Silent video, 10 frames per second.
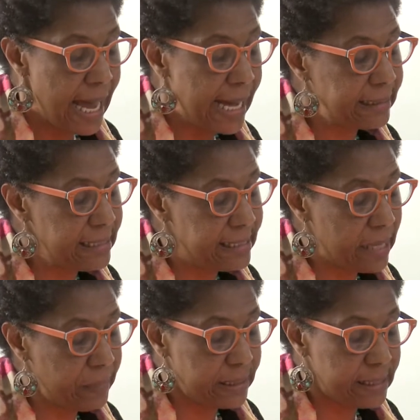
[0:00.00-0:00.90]

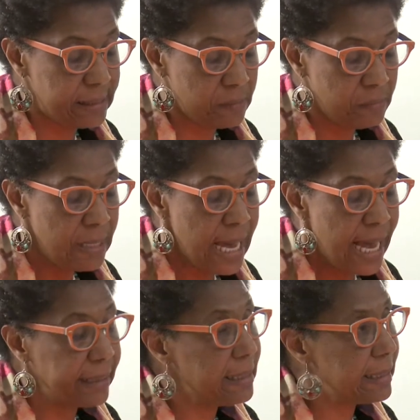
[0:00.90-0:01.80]
anti-Semitism,
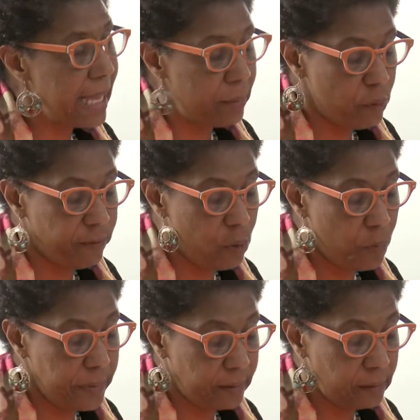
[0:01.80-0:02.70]
and
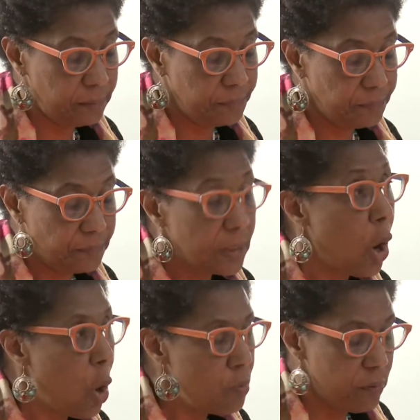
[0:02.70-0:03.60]
Islamophobia,
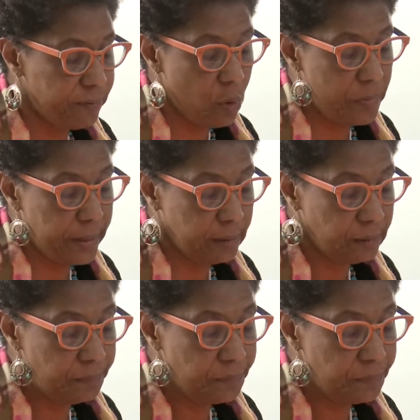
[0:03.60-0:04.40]
homophobia,